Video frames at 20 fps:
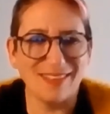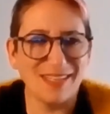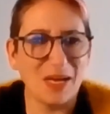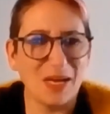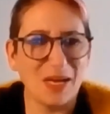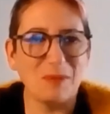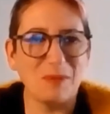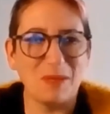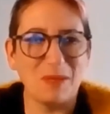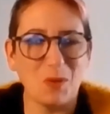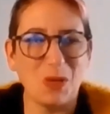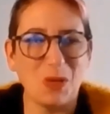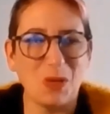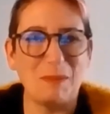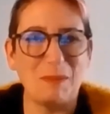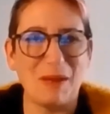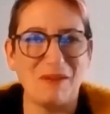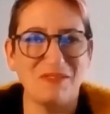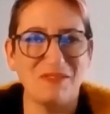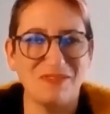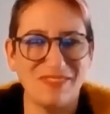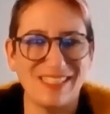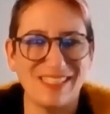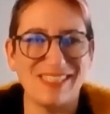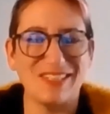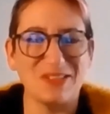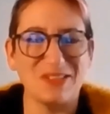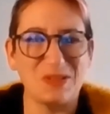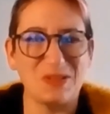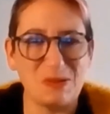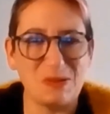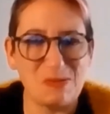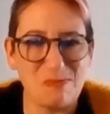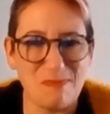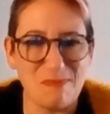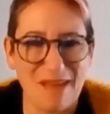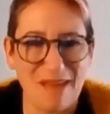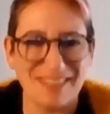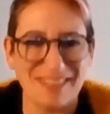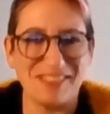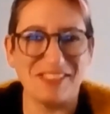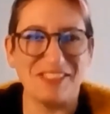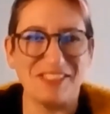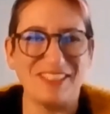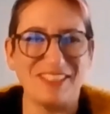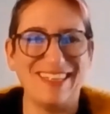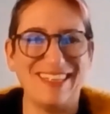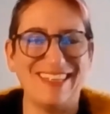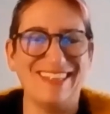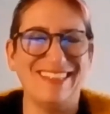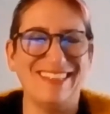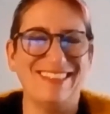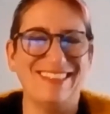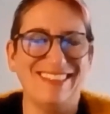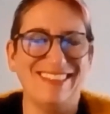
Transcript: Tell me more about physical mastery